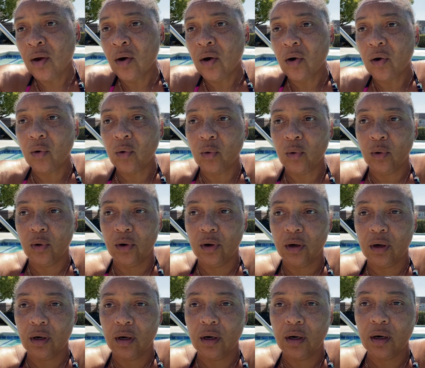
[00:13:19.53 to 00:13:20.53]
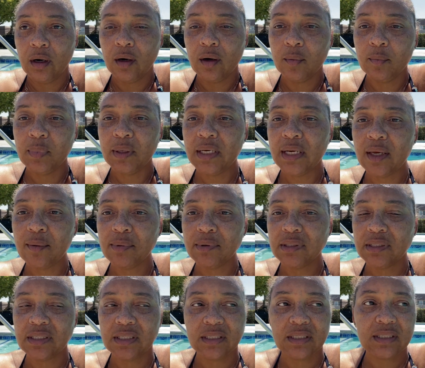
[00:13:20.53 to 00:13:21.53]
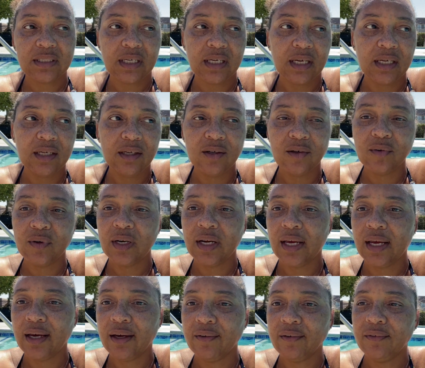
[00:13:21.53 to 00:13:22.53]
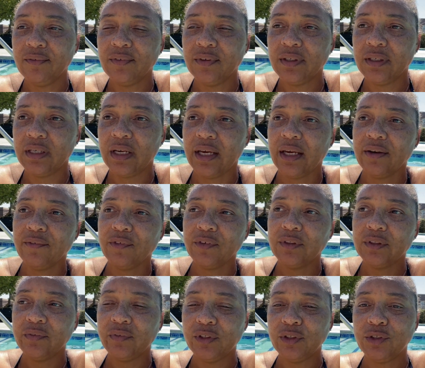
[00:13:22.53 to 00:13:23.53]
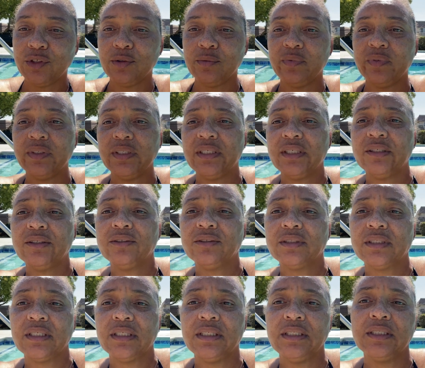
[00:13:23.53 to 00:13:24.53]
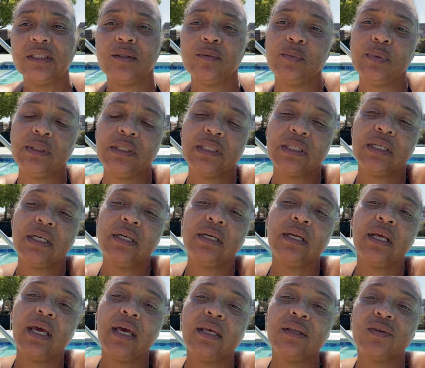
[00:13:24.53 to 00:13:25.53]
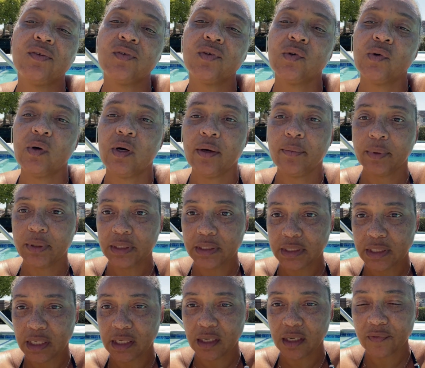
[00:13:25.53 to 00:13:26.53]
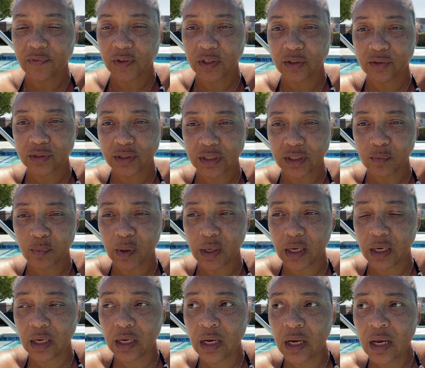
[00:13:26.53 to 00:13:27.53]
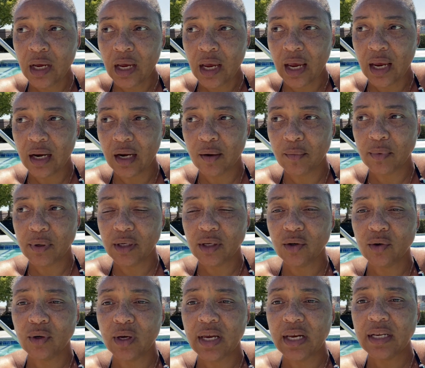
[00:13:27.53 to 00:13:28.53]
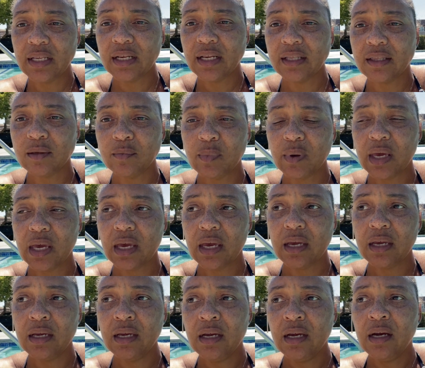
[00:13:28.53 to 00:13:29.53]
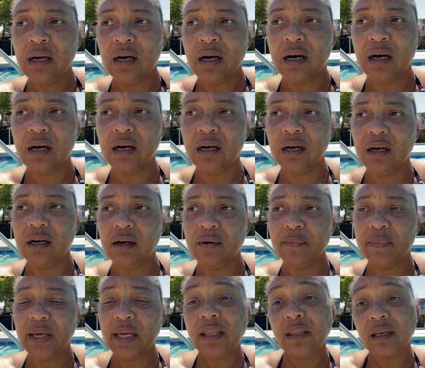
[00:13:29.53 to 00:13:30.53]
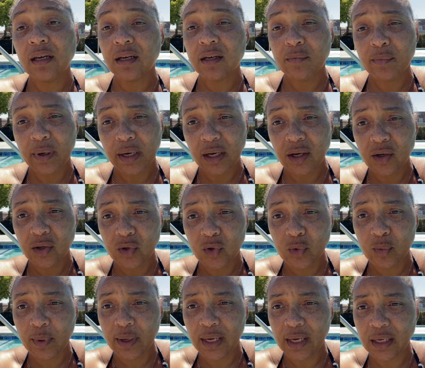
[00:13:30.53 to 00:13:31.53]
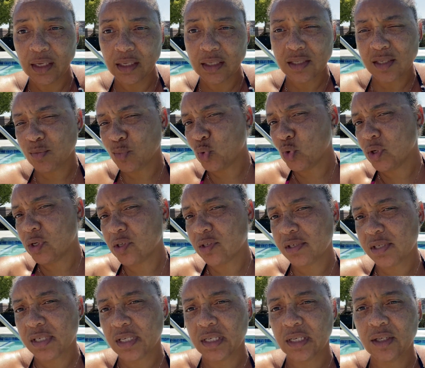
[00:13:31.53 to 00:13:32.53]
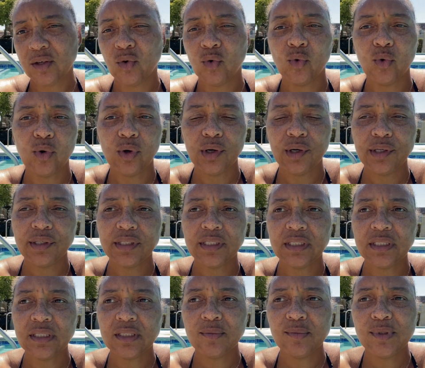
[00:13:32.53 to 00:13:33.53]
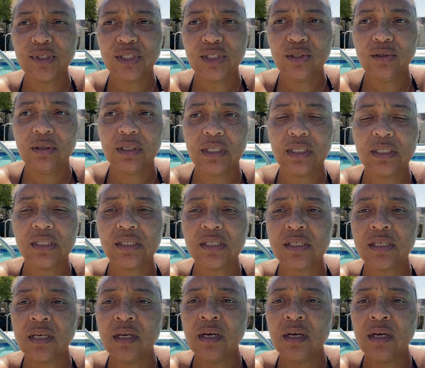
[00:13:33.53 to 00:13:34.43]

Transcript: Or being able to just say, you know what, I have a handful of YouTube videos that needs to be done, and so I'm going to take off and go to the bay, and I'm going to go edit at the bay, and then come back home and get some orders done, or teach some students,